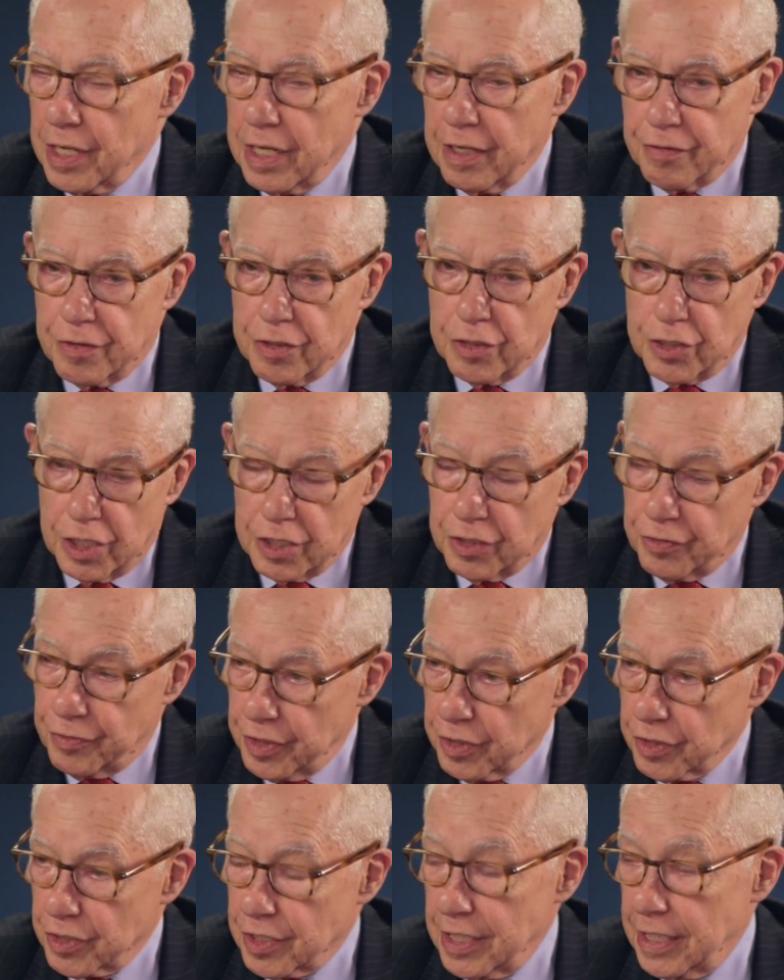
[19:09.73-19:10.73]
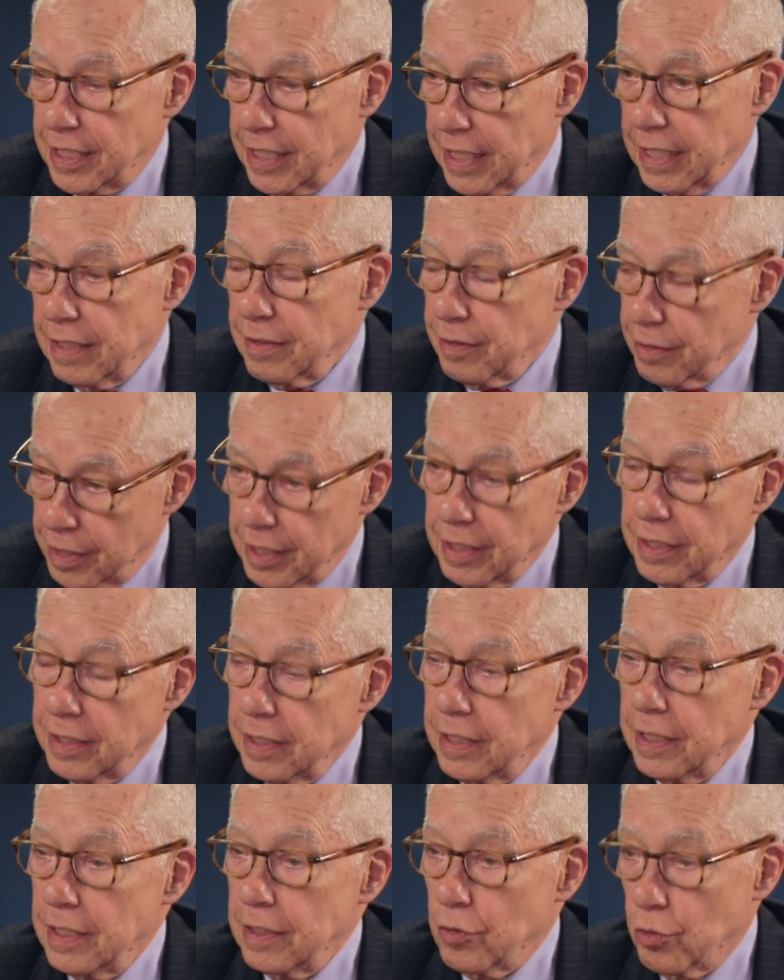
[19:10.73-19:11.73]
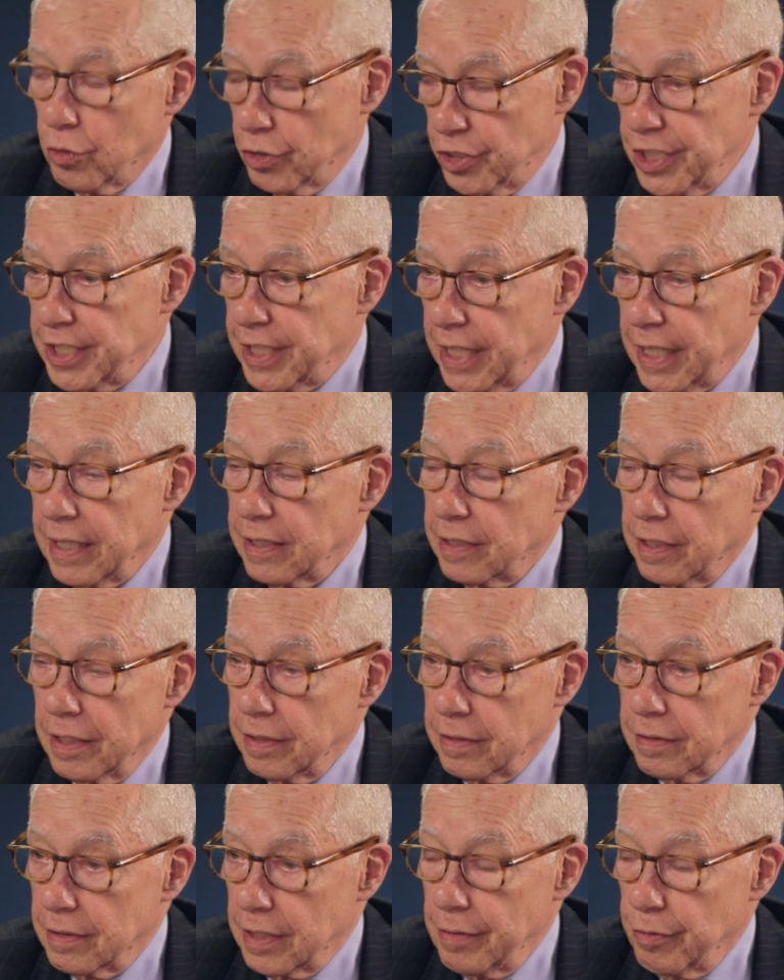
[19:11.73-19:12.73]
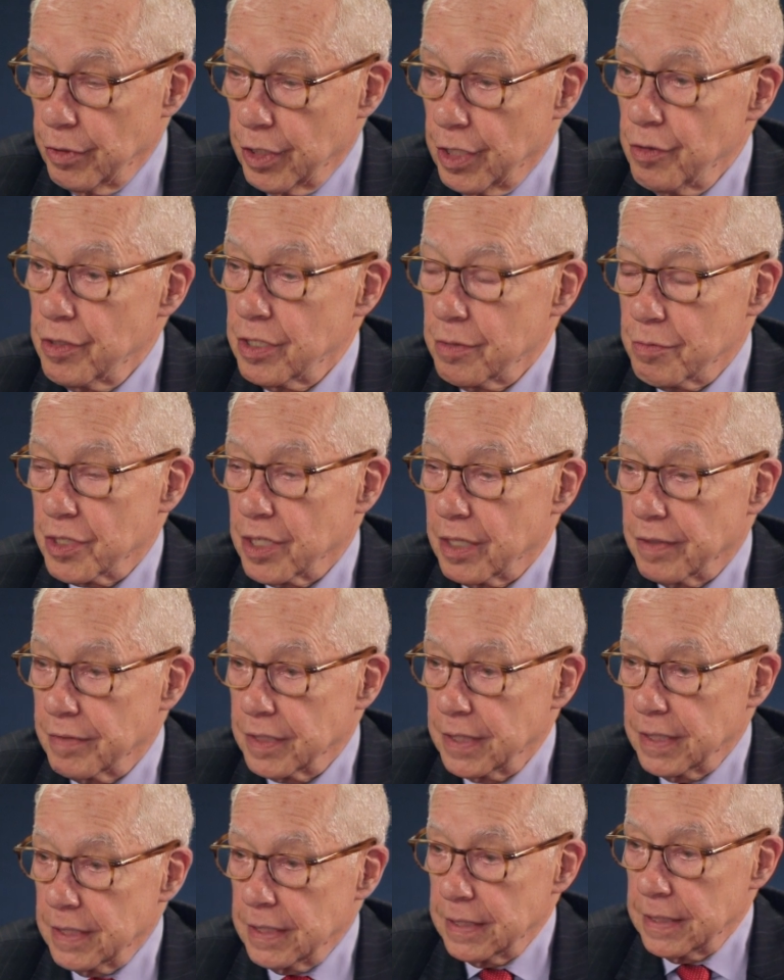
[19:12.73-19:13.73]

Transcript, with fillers: And if the judge feels that he can't, then or she can't, then they recuse themselves.